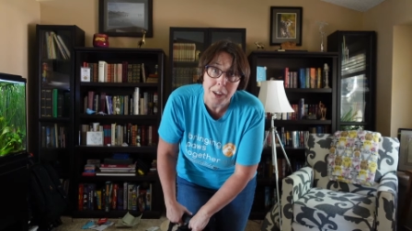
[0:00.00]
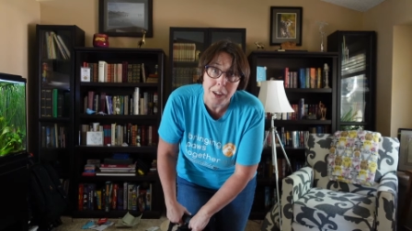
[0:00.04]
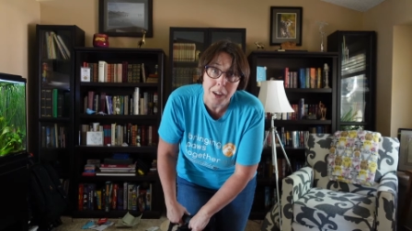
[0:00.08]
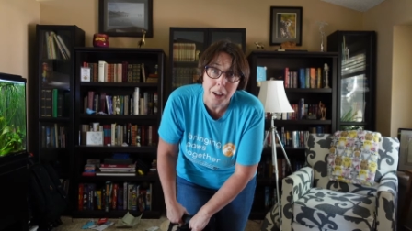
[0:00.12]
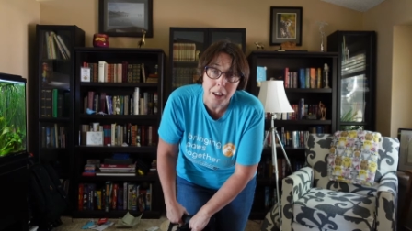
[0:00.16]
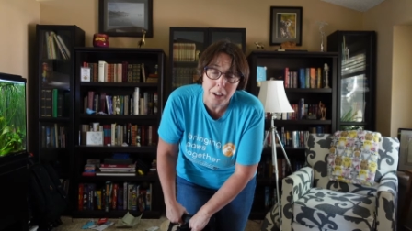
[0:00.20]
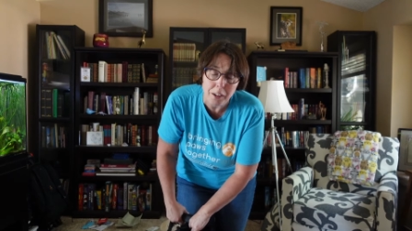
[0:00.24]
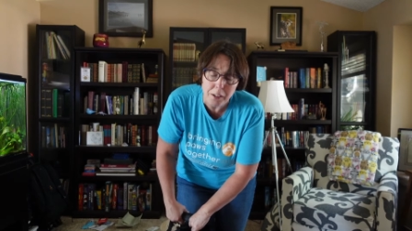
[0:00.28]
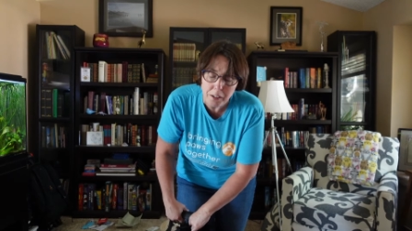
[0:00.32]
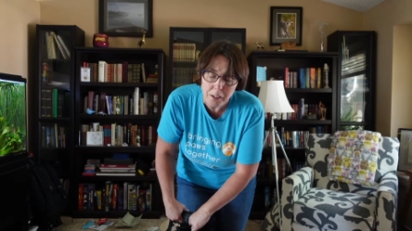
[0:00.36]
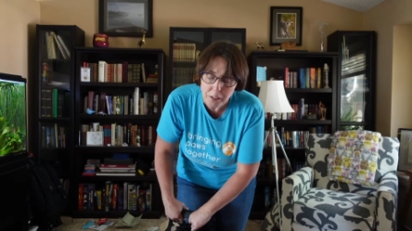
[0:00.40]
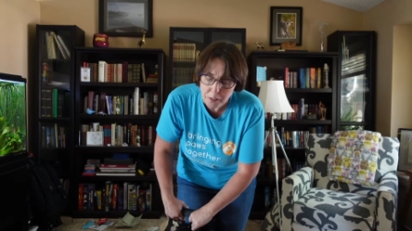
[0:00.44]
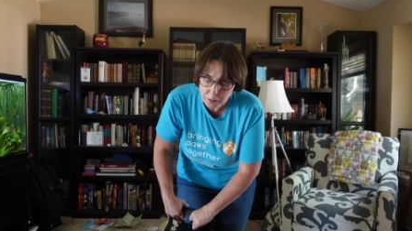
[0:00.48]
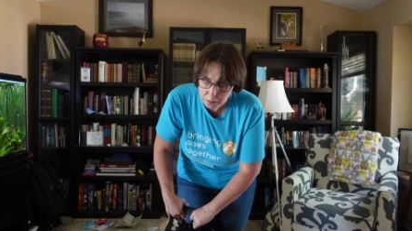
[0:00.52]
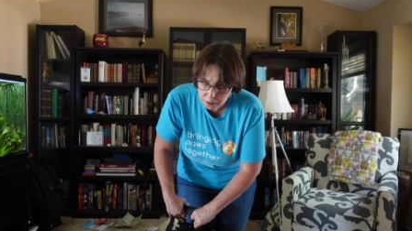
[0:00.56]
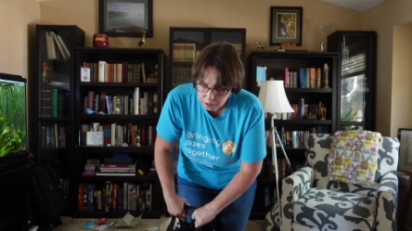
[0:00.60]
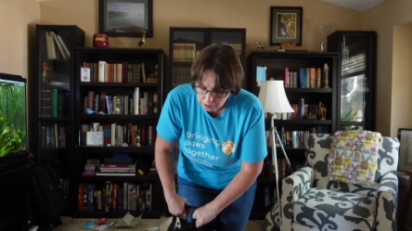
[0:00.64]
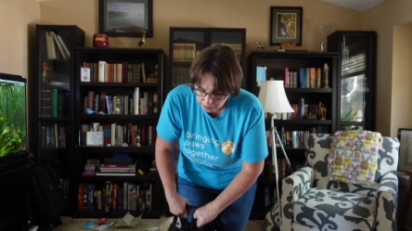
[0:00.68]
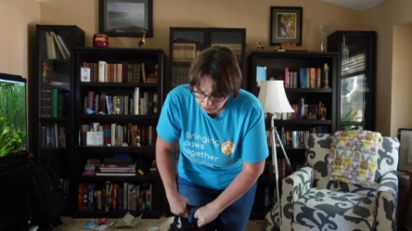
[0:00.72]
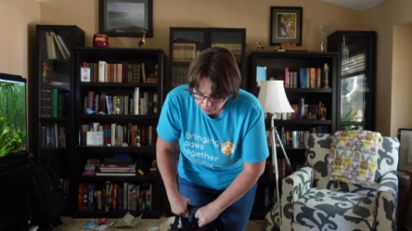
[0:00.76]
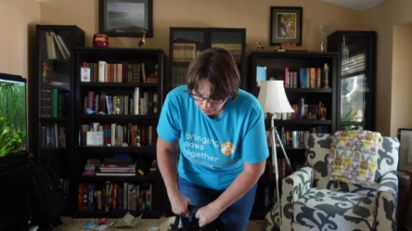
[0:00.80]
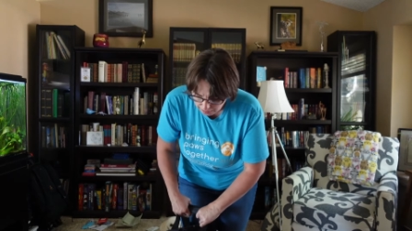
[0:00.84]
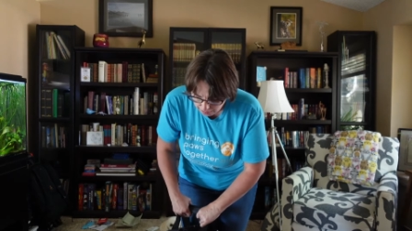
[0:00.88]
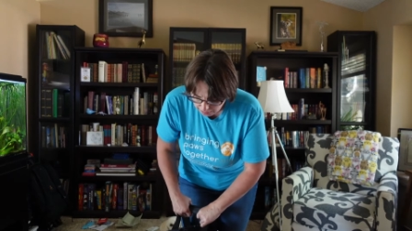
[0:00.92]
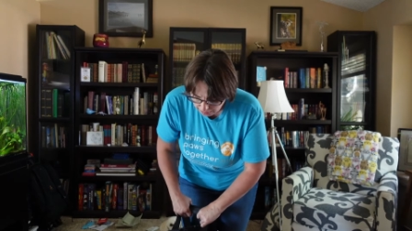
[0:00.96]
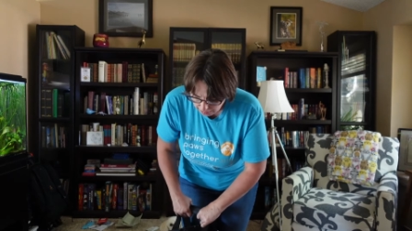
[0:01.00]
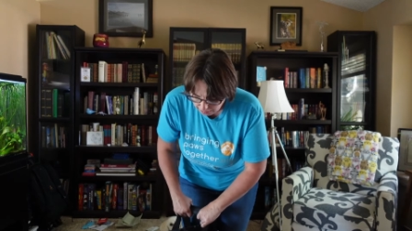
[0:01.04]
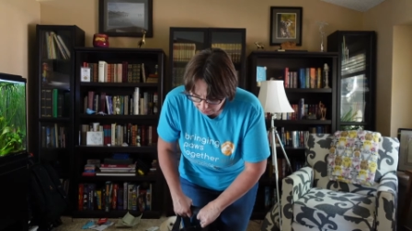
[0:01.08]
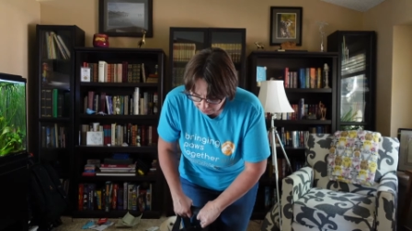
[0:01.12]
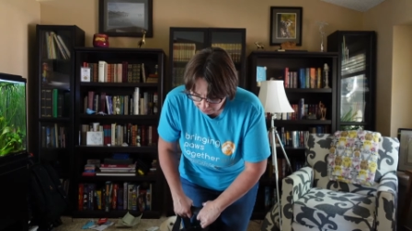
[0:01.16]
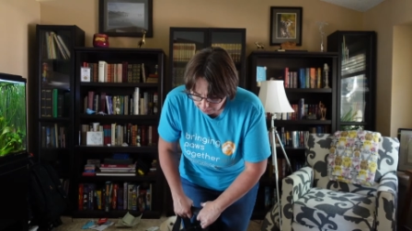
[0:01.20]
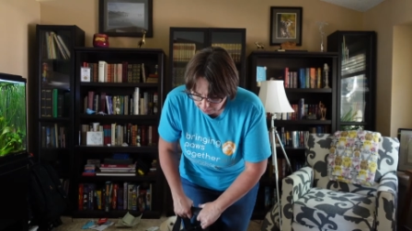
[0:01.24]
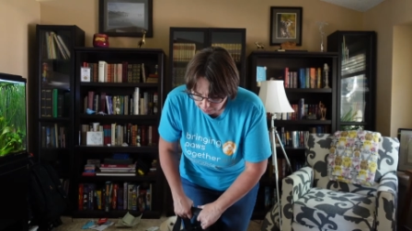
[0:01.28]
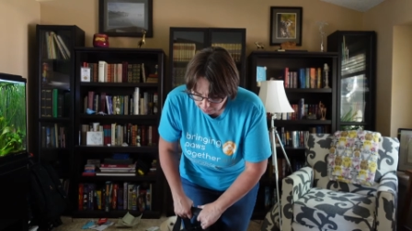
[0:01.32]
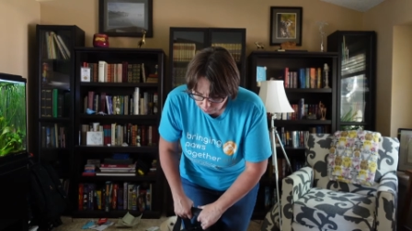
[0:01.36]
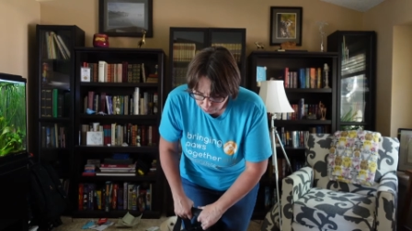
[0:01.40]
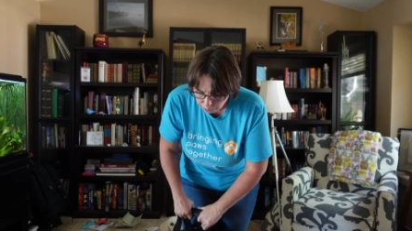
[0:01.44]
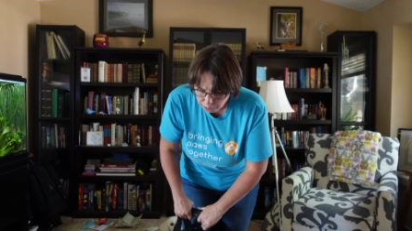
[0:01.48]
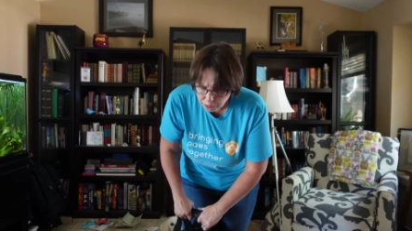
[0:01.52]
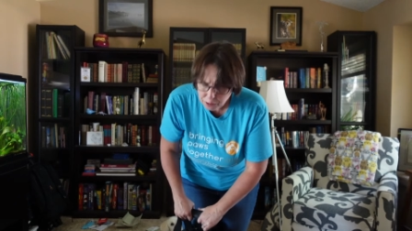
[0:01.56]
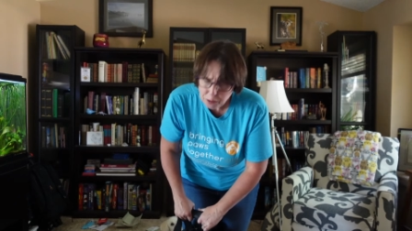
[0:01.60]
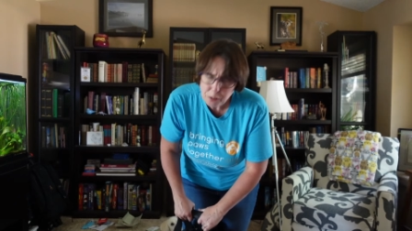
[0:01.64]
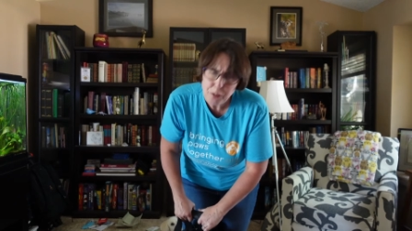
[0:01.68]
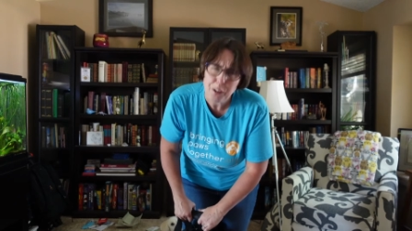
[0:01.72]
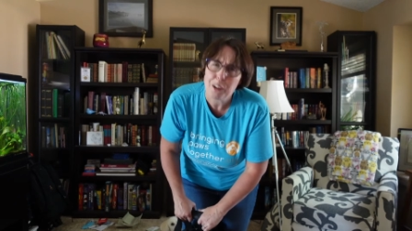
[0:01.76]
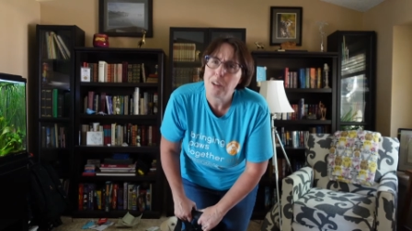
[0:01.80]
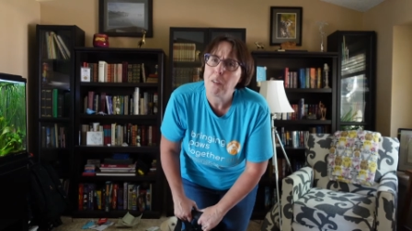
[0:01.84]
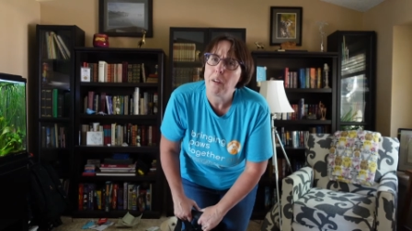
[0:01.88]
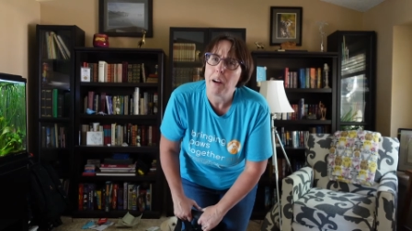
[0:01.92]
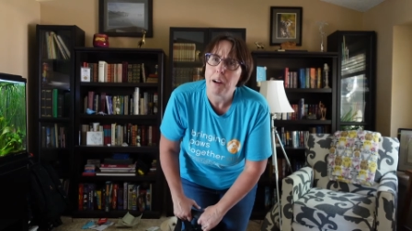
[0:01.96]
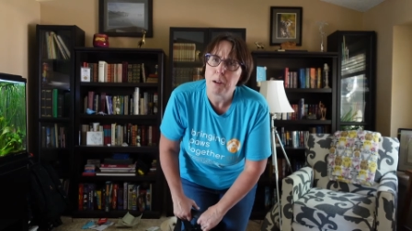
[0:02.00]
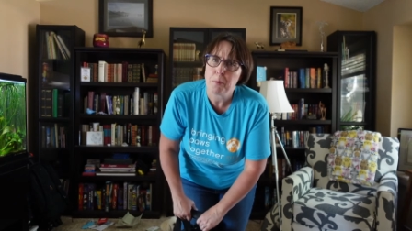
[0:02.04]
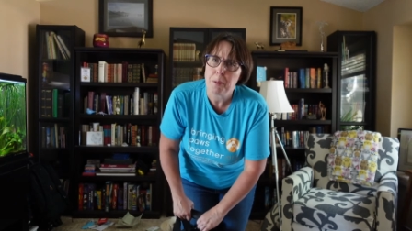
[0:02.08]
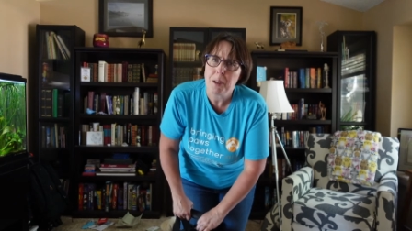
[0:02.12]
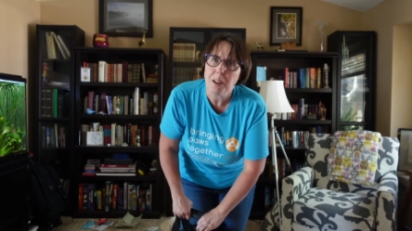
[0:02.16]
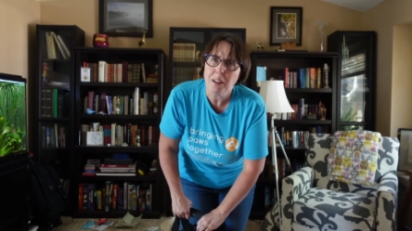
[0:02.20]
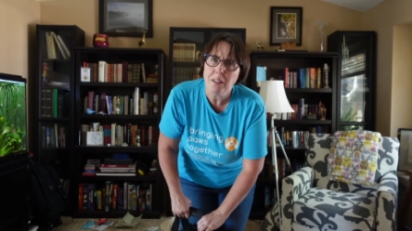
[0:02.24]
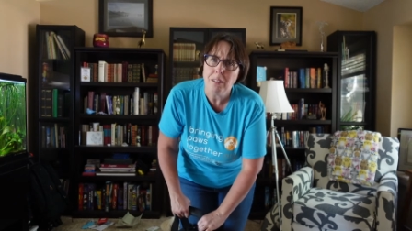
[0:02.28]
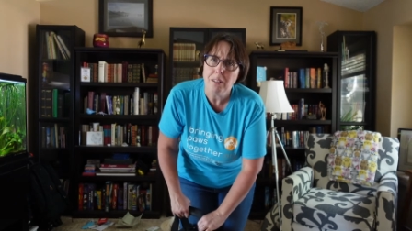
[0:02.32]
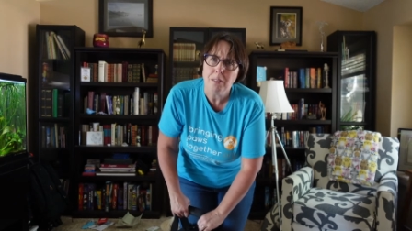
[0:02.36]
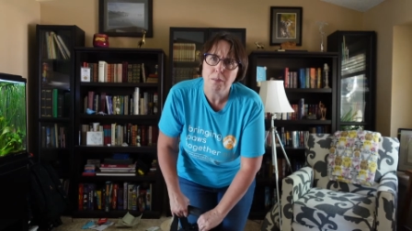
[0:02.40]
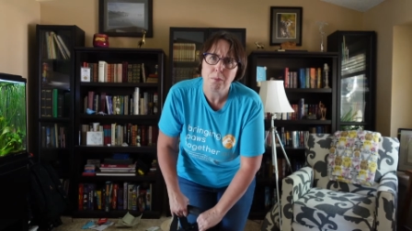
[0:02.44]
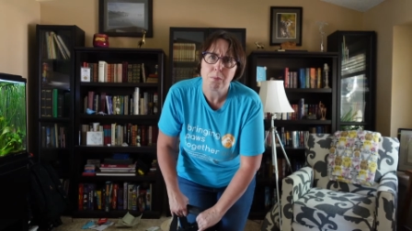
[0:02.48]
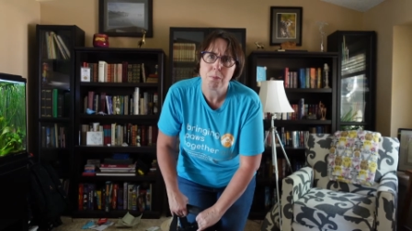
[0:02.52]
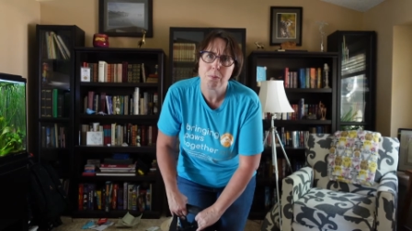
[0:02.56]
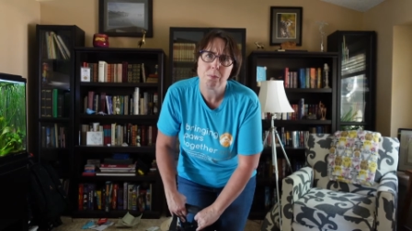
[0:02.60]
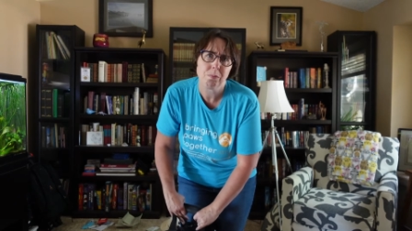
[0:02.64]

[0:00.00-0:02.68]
dollars, which is incredible.